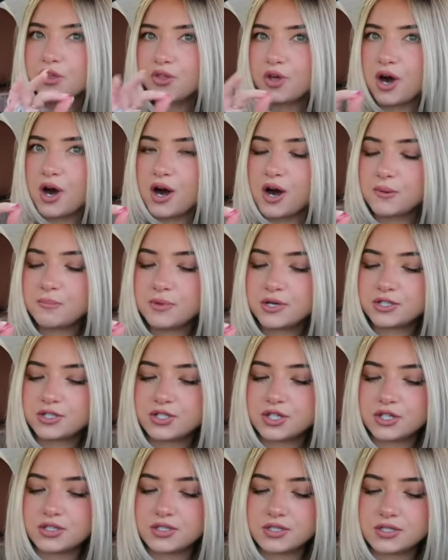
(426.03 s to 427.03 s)
the hot
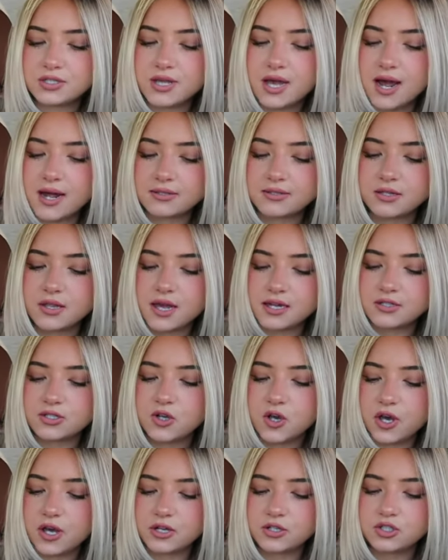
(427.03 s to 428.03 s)
mustard just adds that
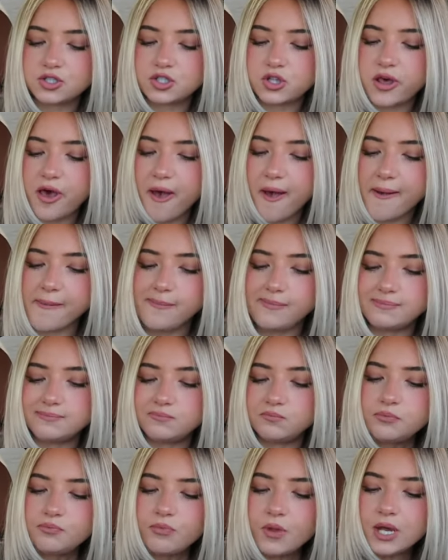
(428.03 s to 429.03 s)
touch that
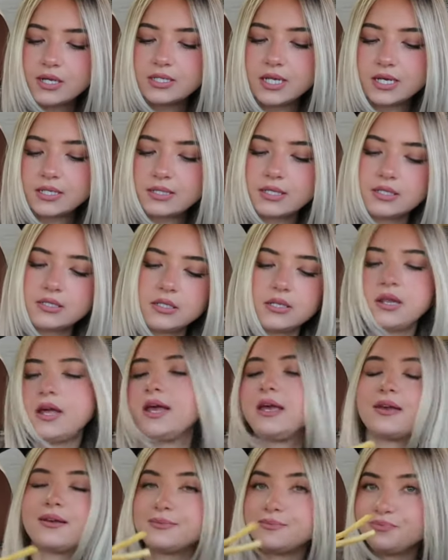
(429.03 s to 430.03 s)
takes it to
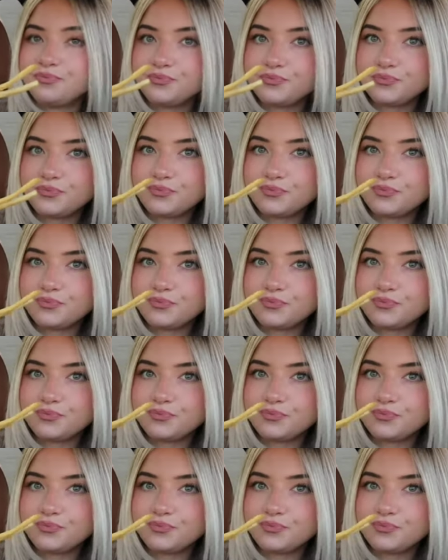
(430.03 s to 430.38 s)
like,